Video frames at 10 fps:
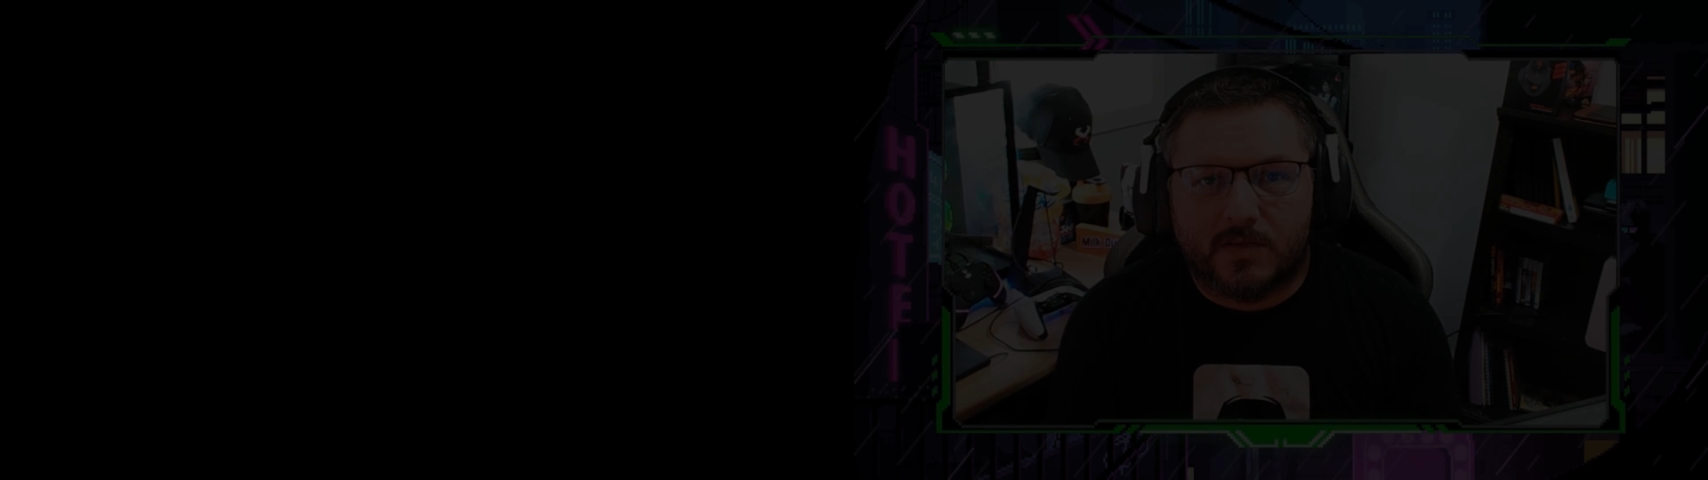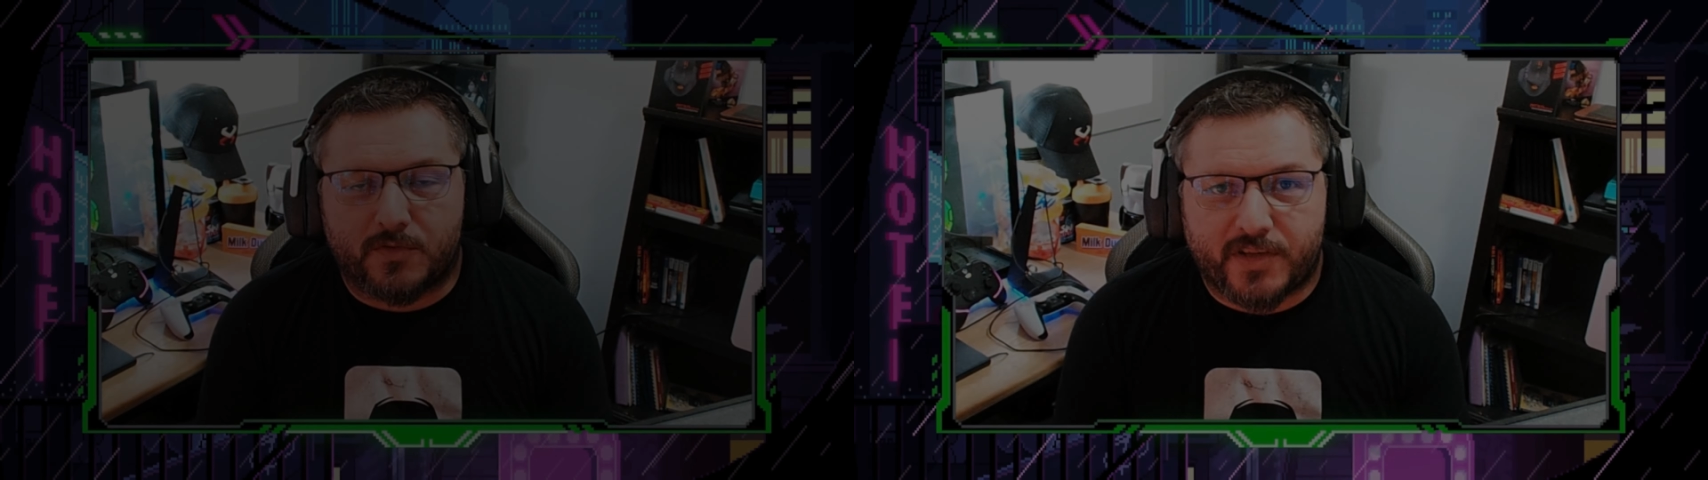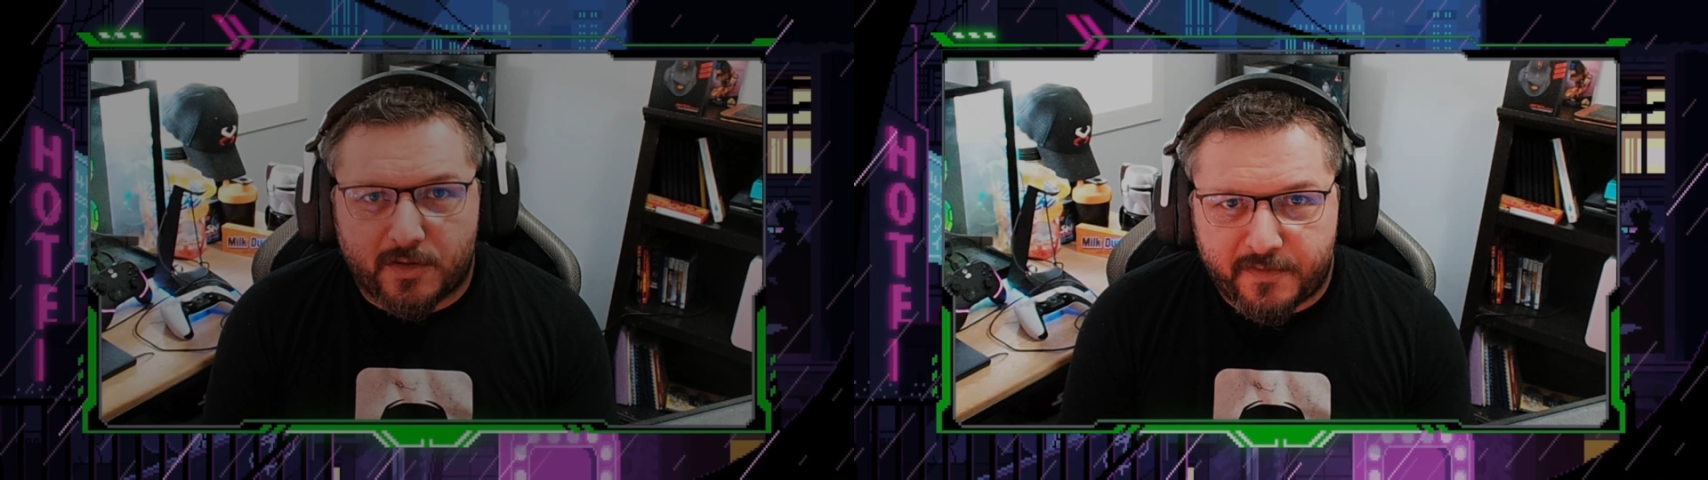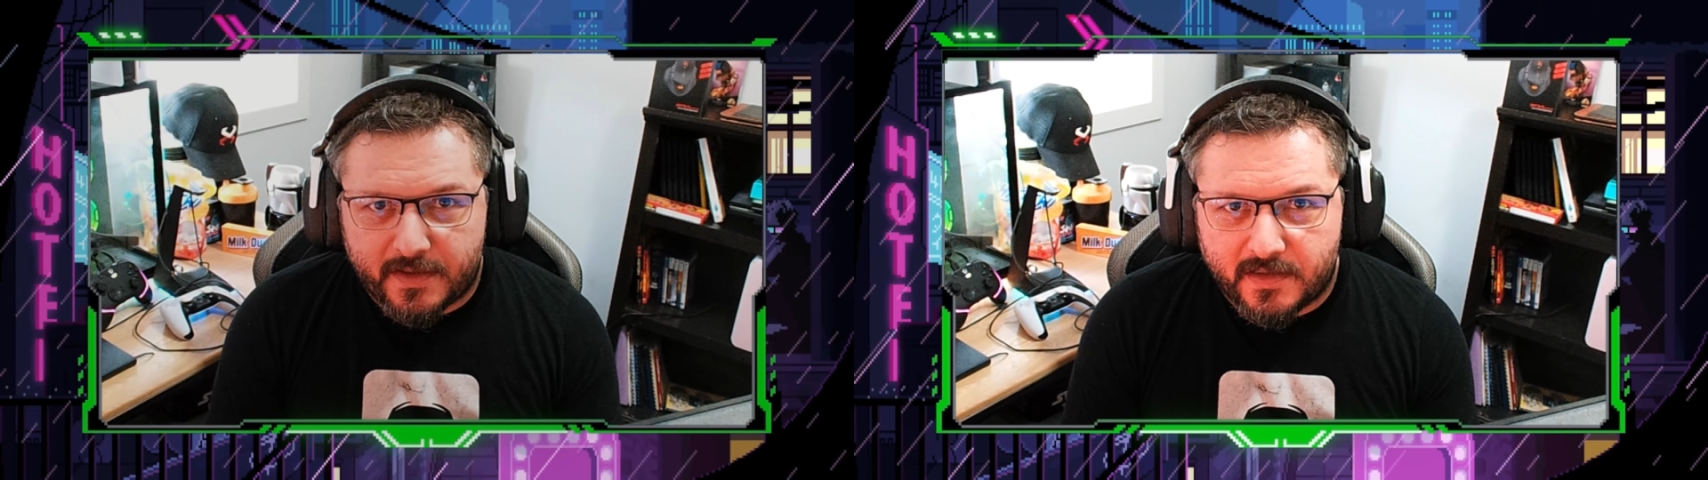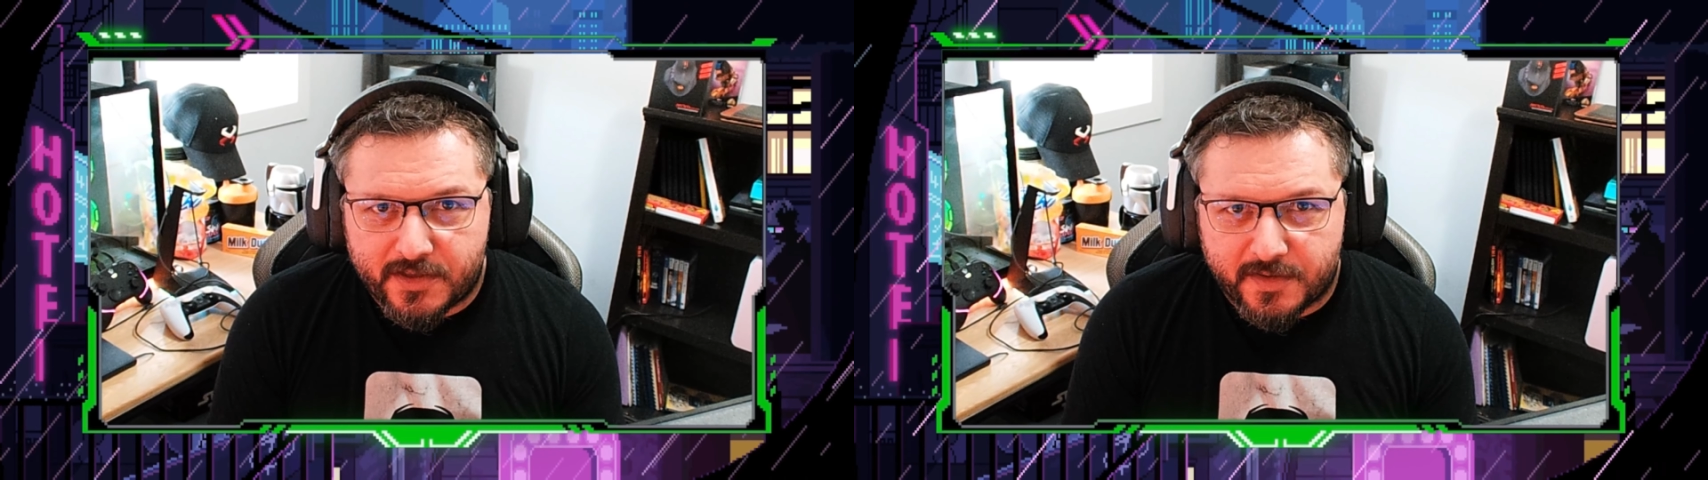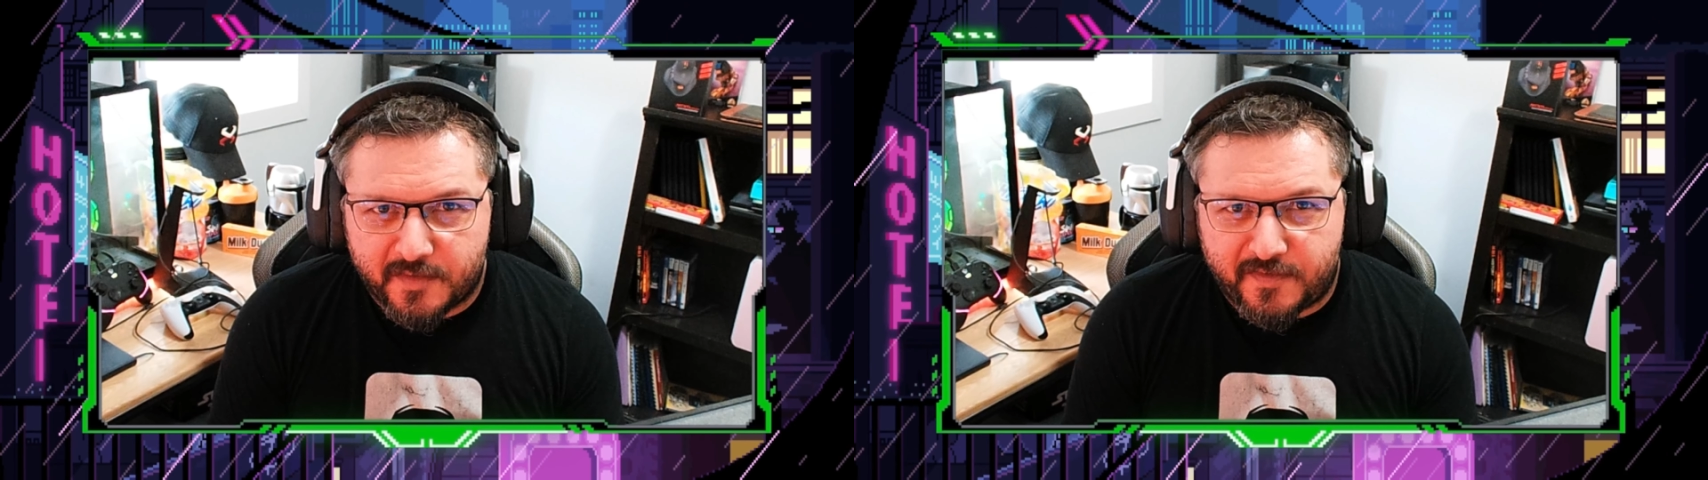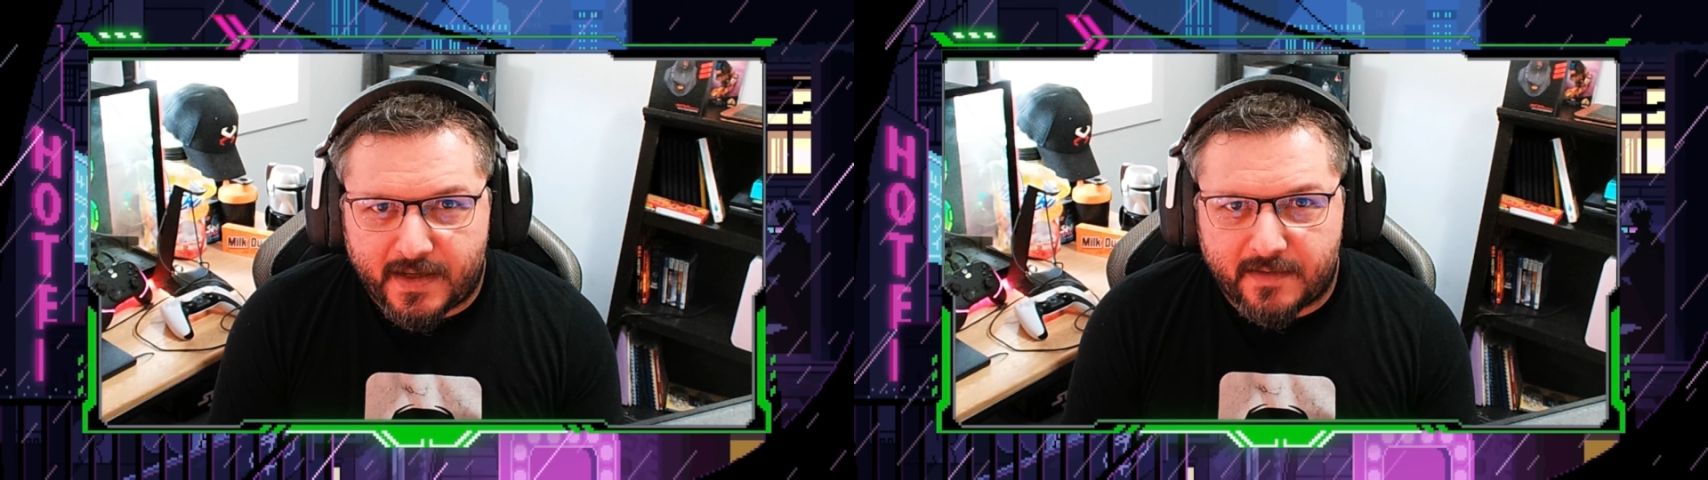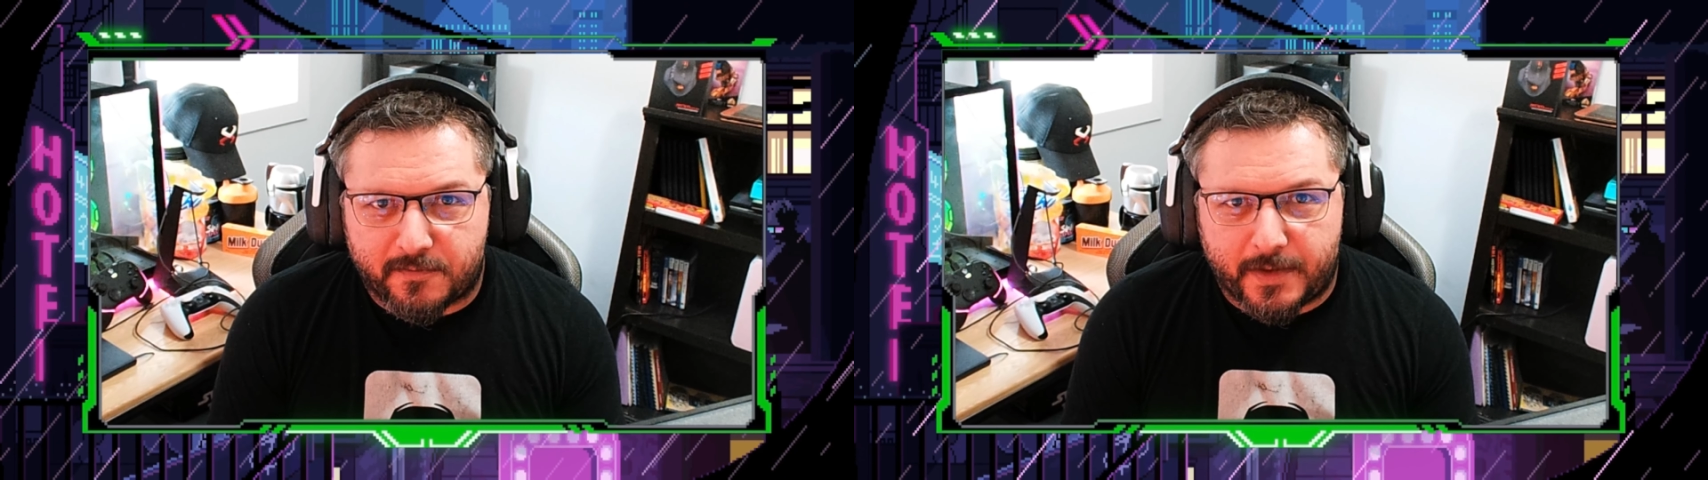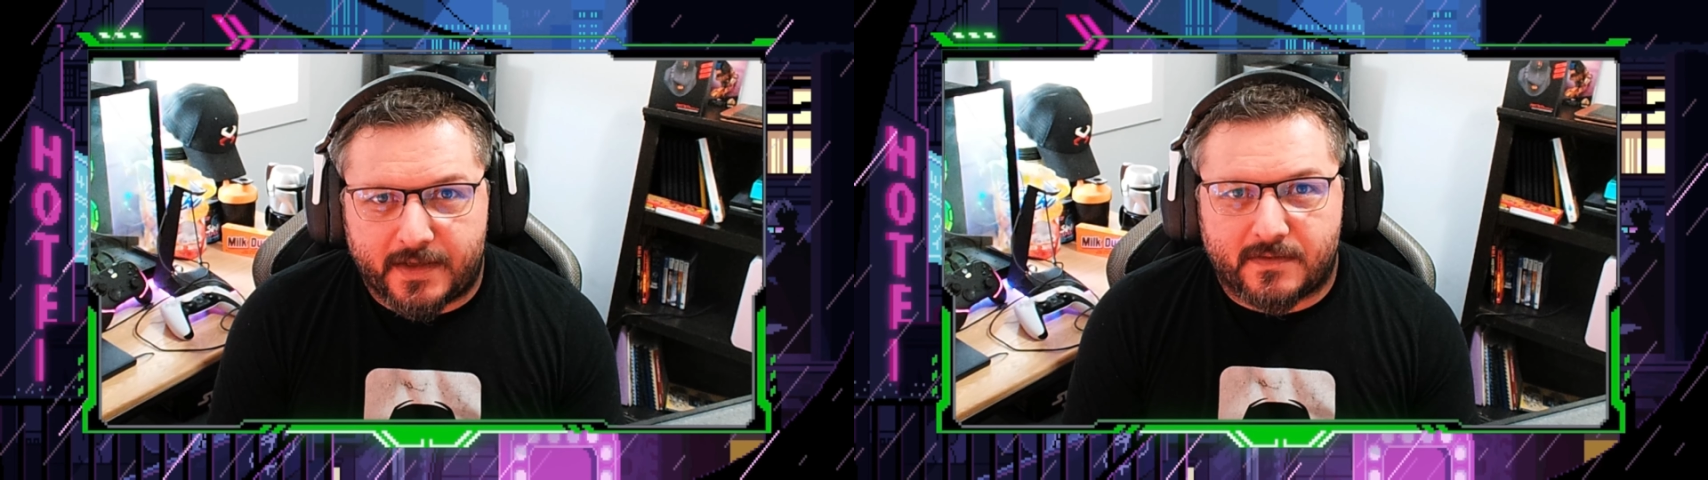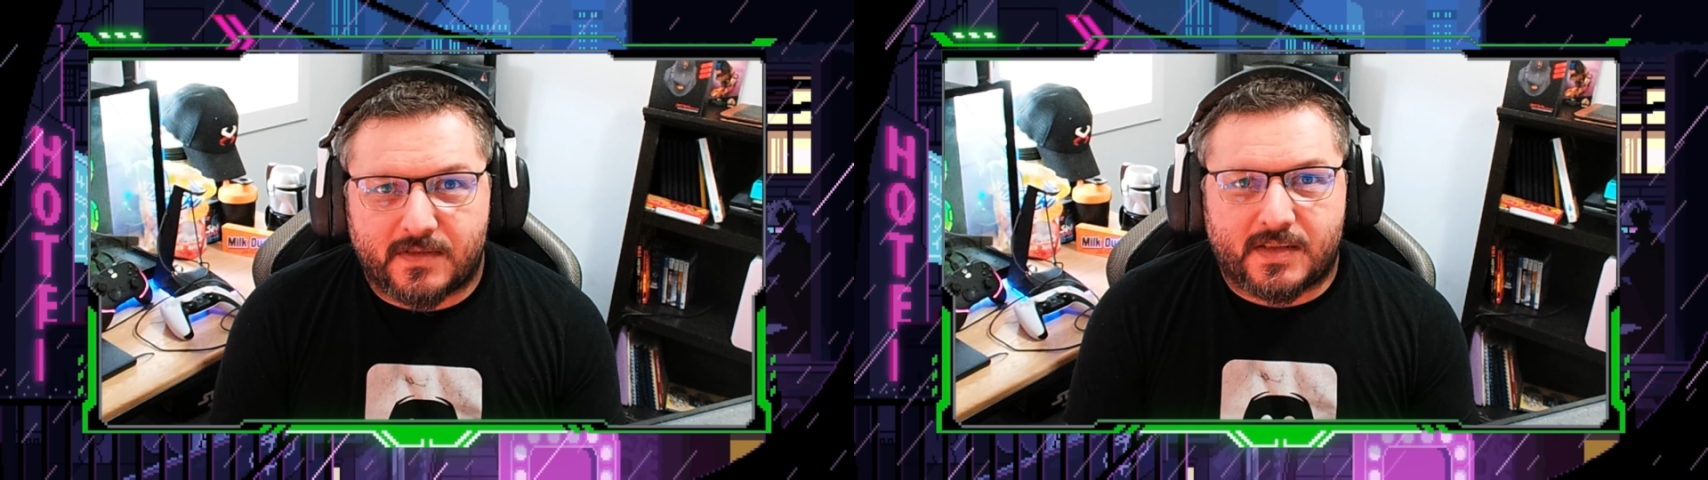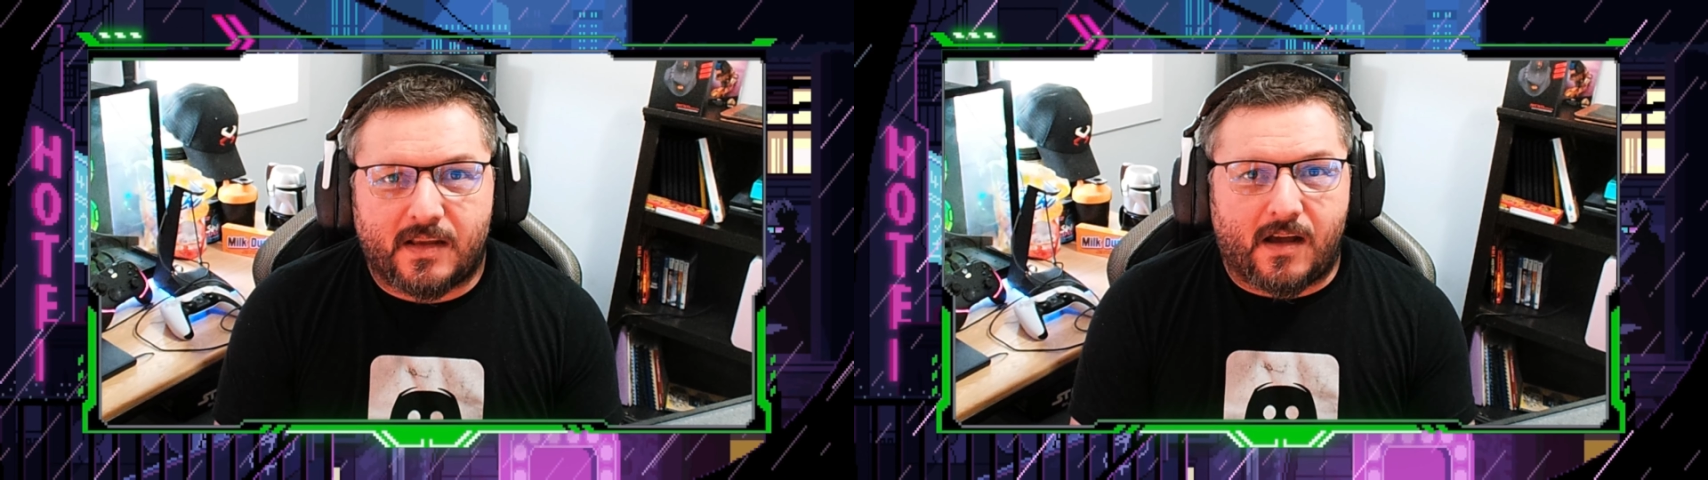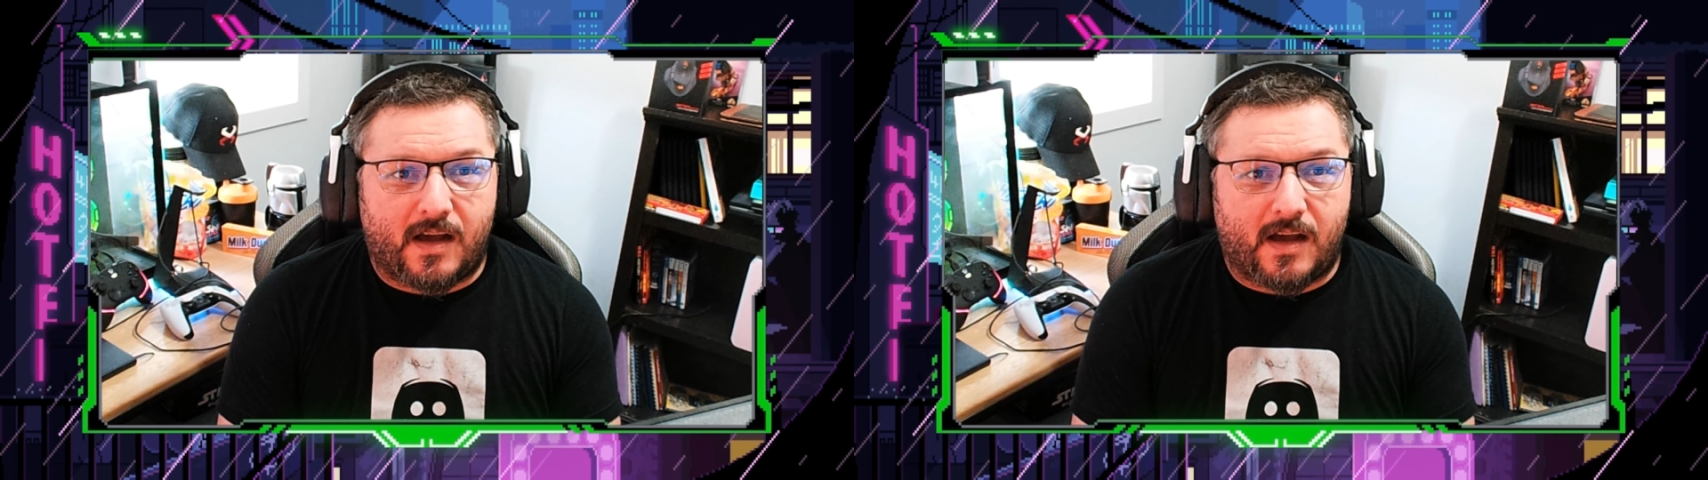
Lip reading: So Shadowveil Legend of the Five Rings